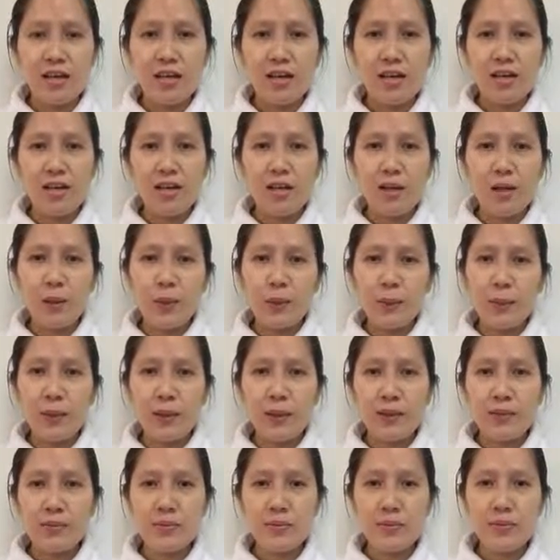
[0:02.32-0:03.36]
Hello,
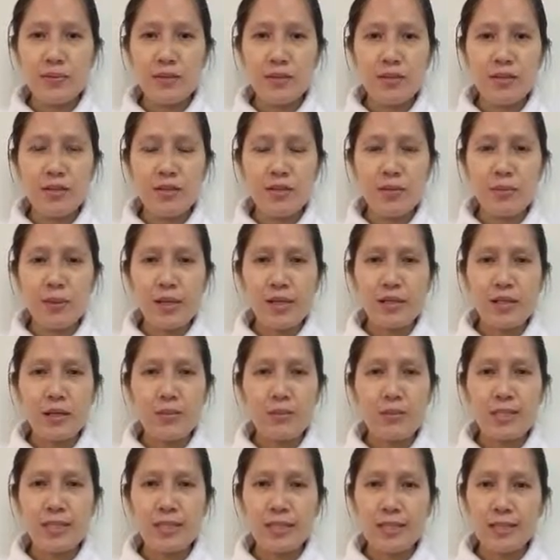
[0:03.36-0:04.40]
ma'am, sir. My
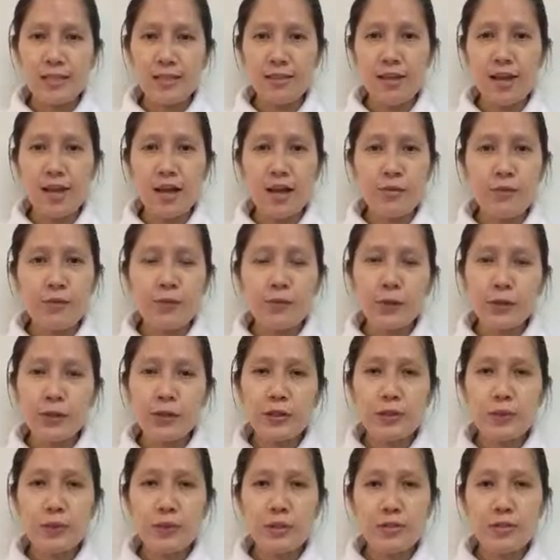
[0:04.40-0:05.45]
name is Lita. I'm
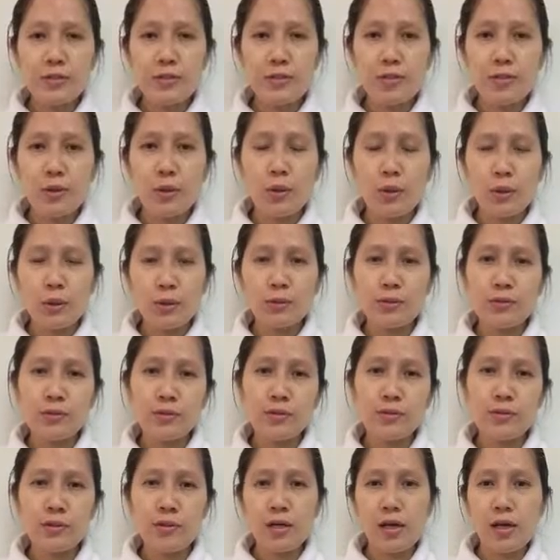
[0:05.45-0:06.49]
41 years old.
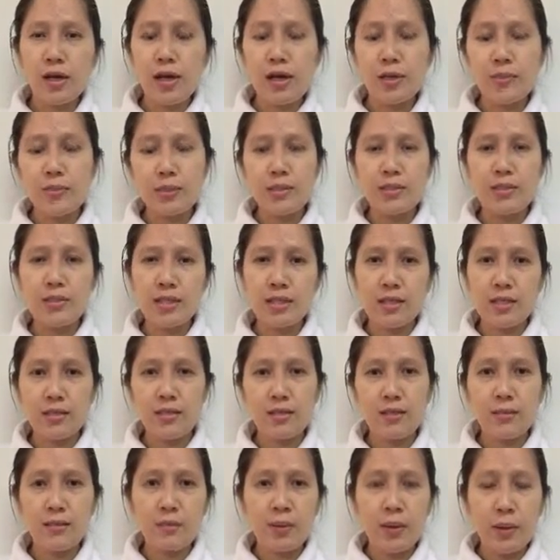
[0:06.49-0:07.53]
I'm a
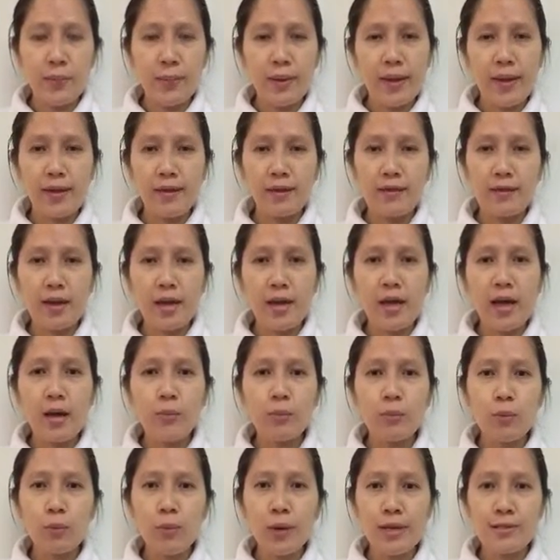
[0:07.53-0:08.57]
single mom and I
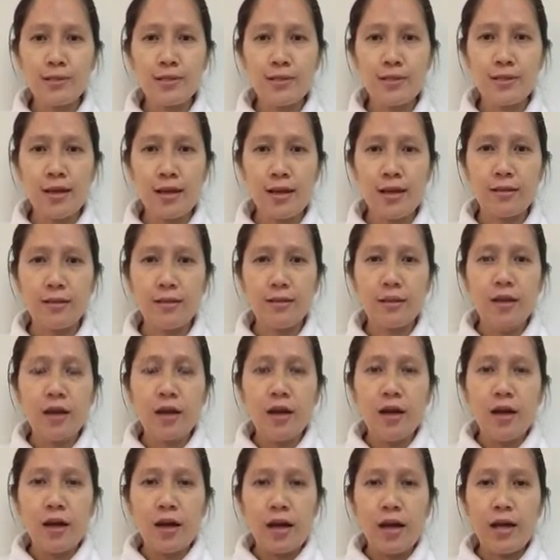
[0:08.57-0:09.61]
have one son.
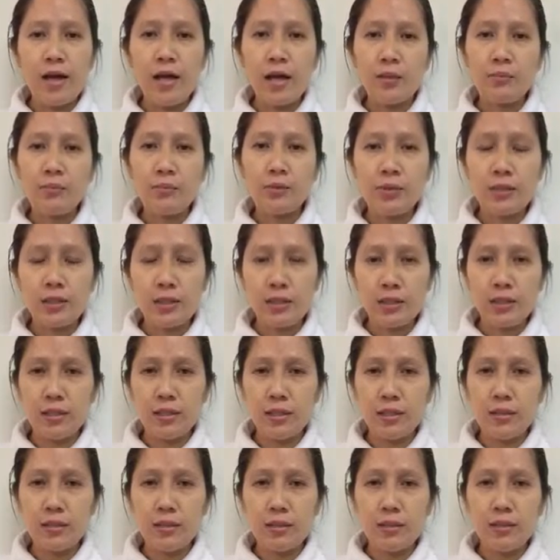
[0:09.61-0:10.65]
I have
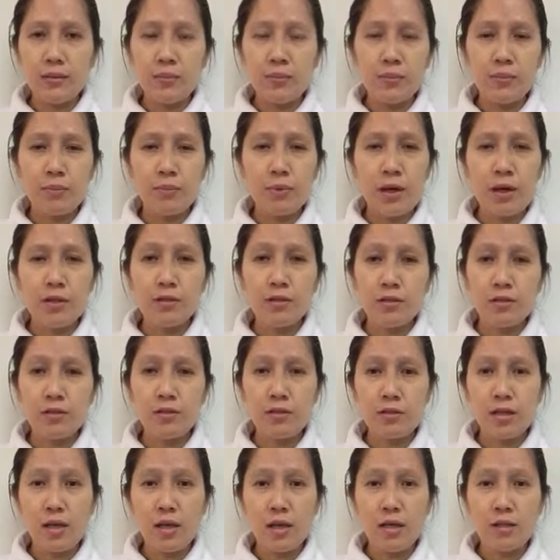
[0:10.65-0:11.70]
3
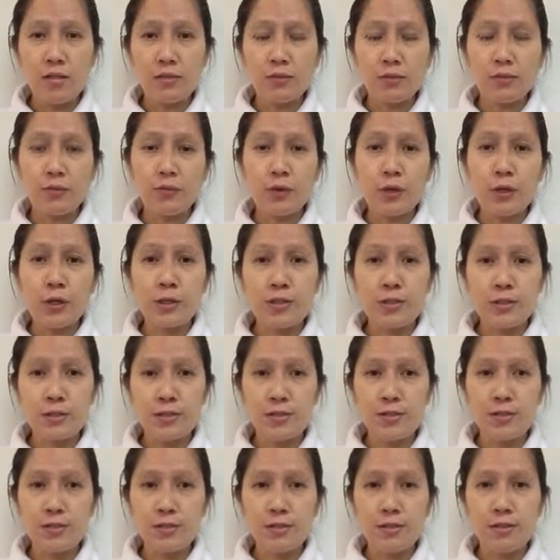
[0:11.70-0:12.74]
brothers and 4
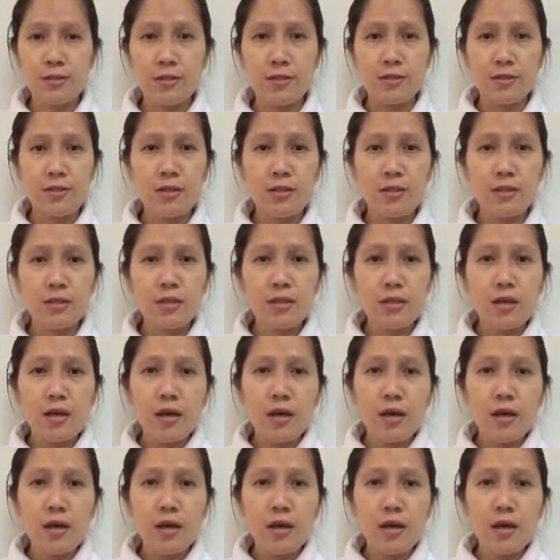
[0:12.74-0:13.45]
sisters.